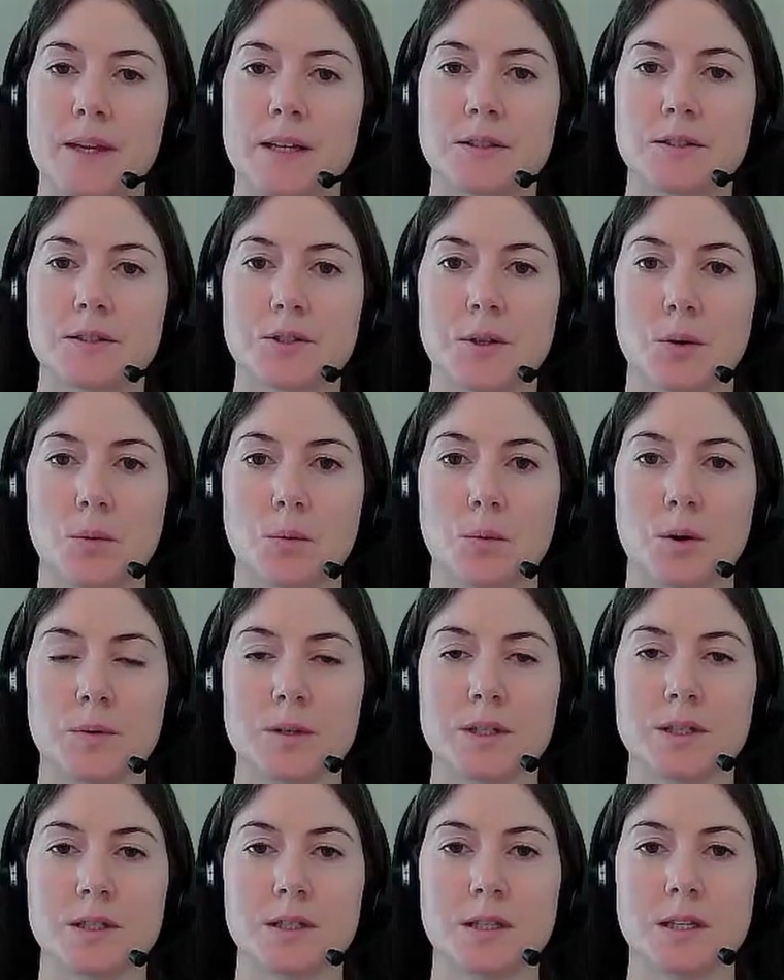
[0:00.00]
And so what
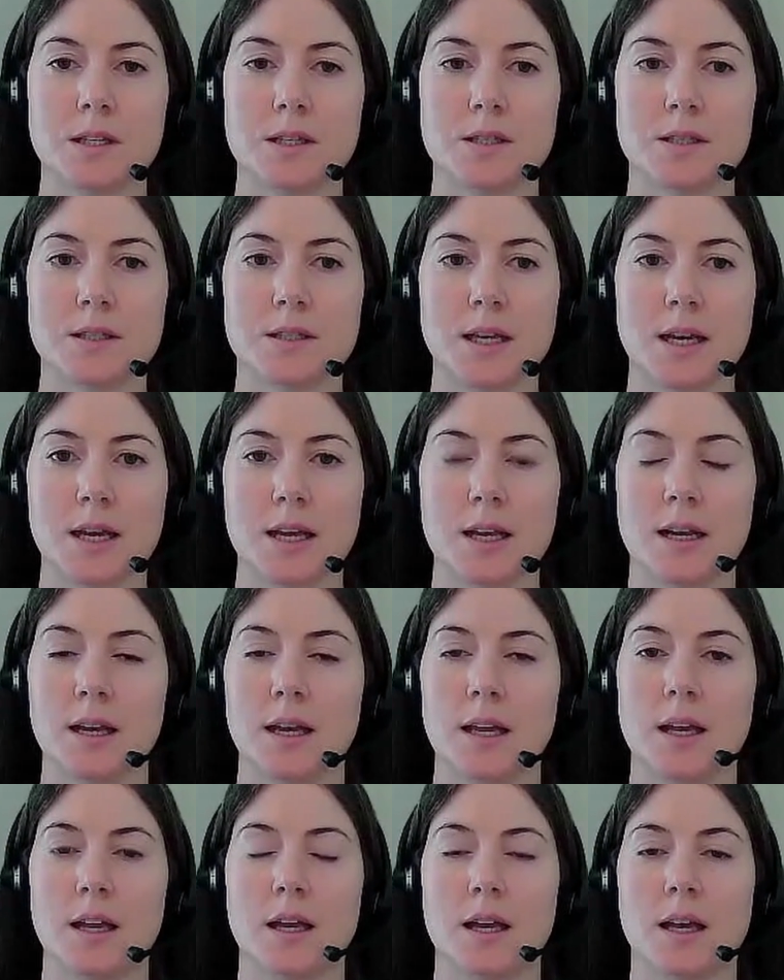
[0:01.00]
we see is that
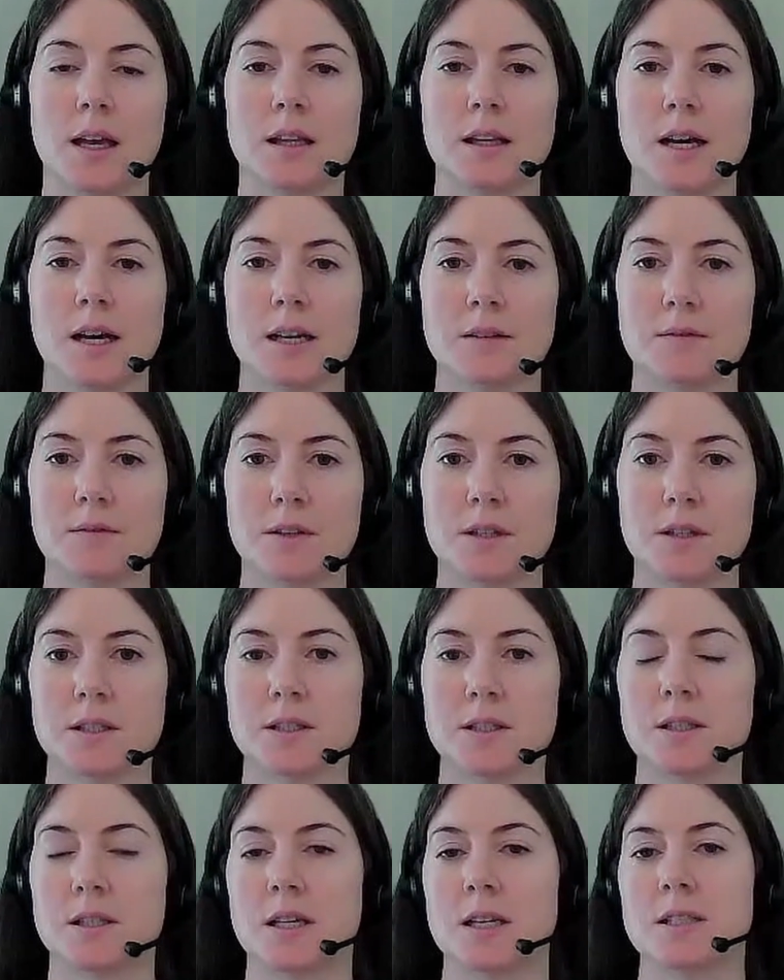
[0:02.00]
a lot of
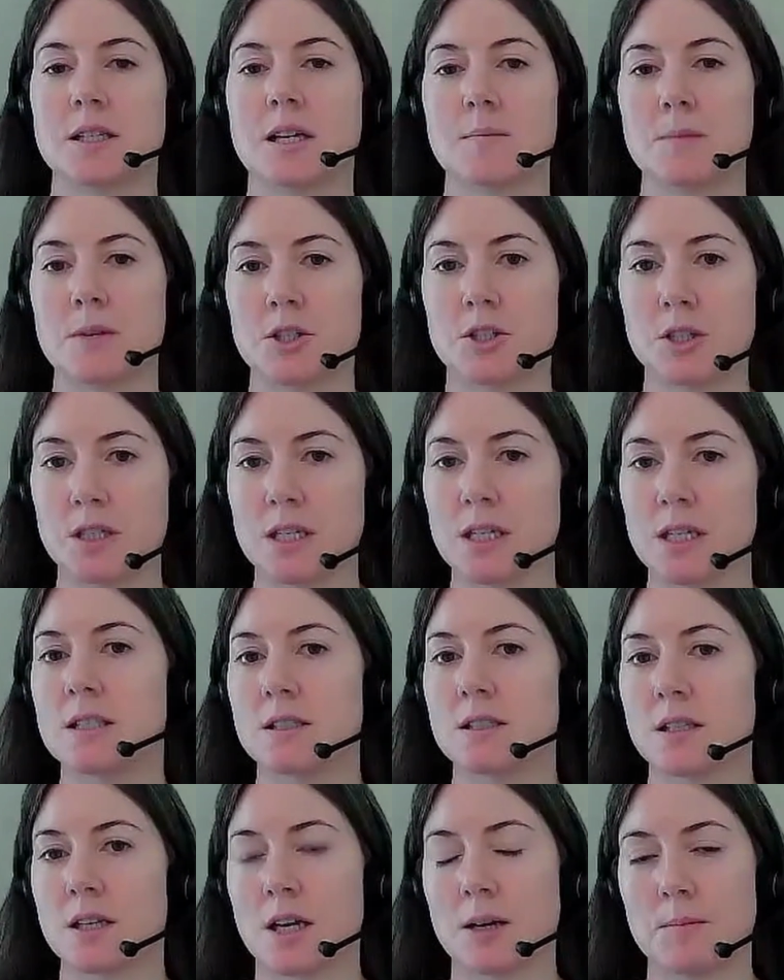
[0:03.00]
this, as I mentioned,
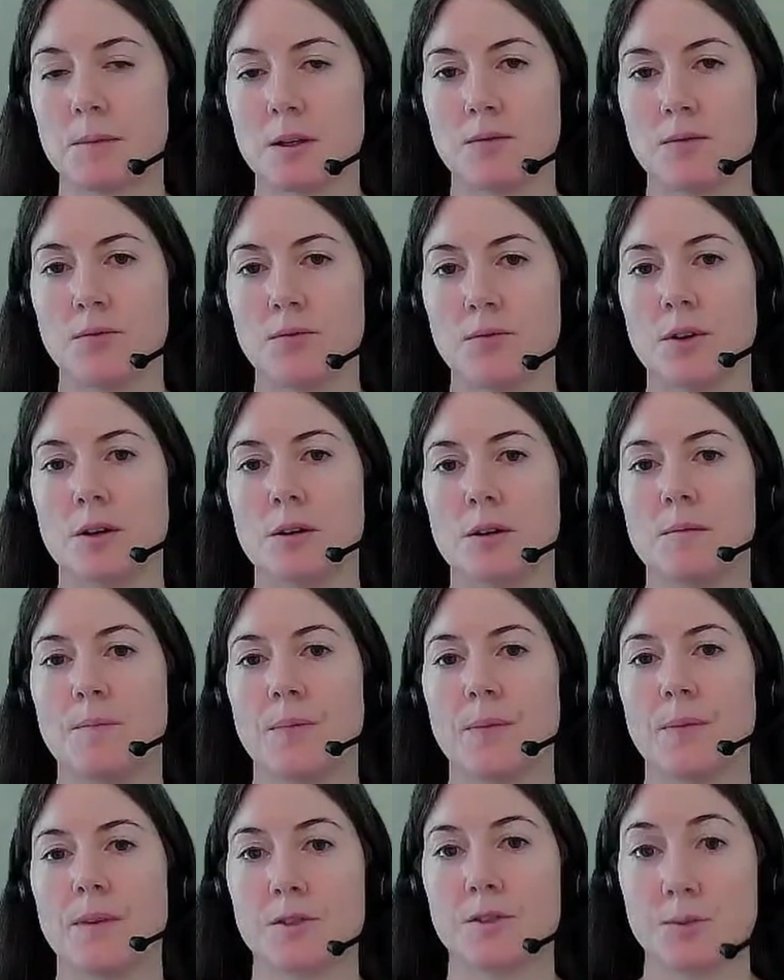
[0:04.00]
is coming
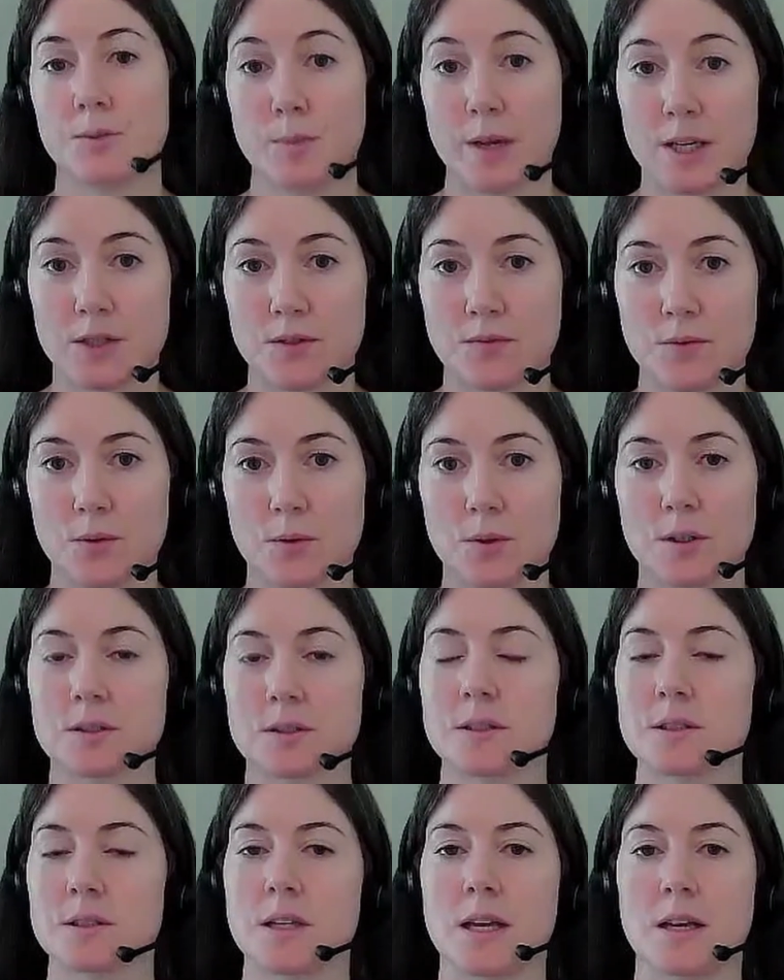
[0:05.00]
from Space
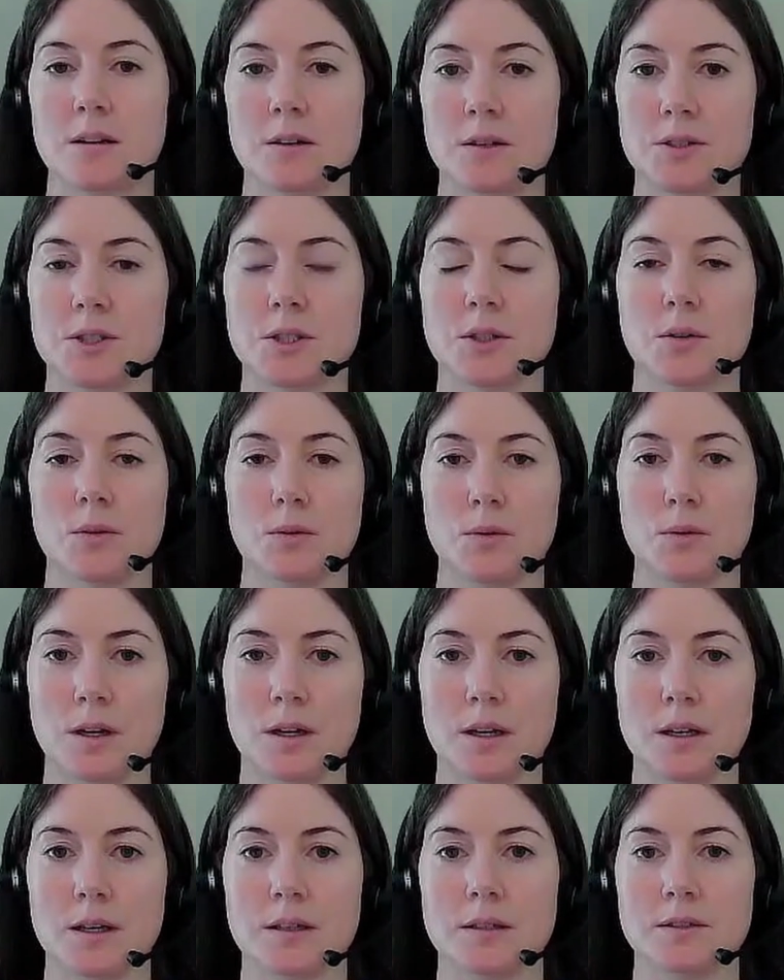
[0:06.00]
Force and also
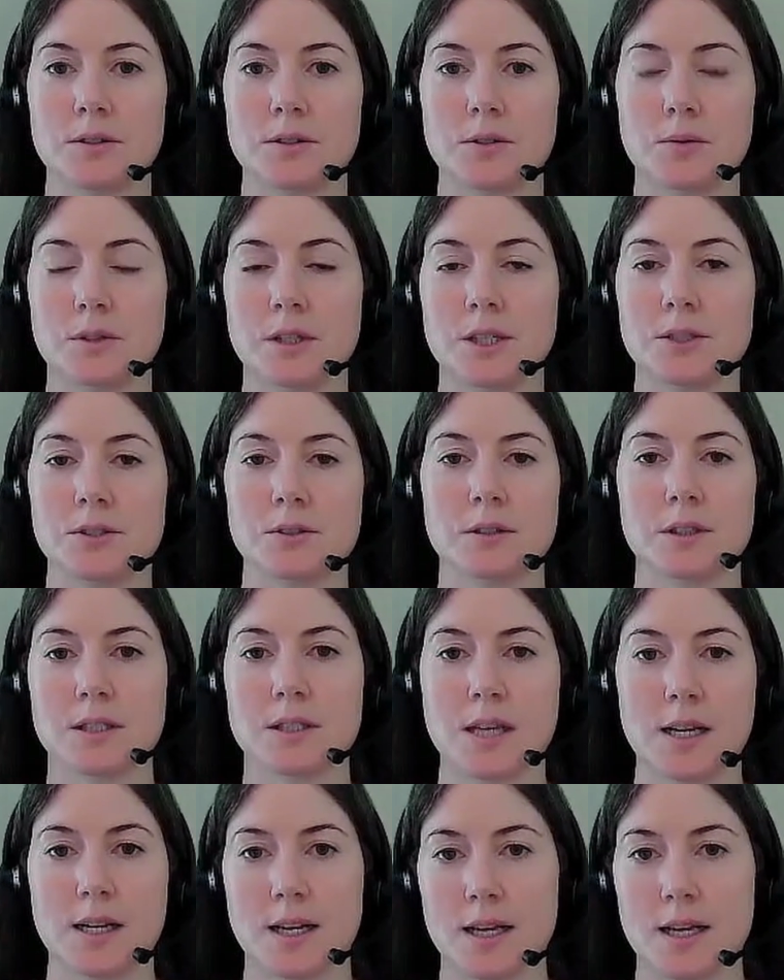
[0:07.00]
to a lesser
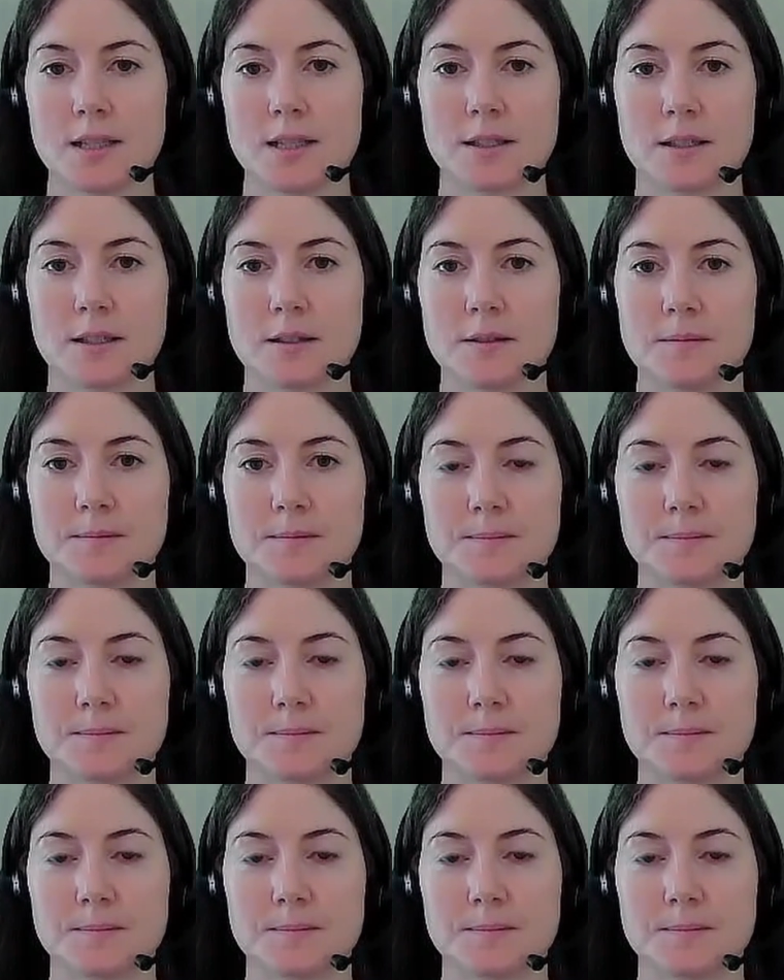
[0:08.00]
extent NASA.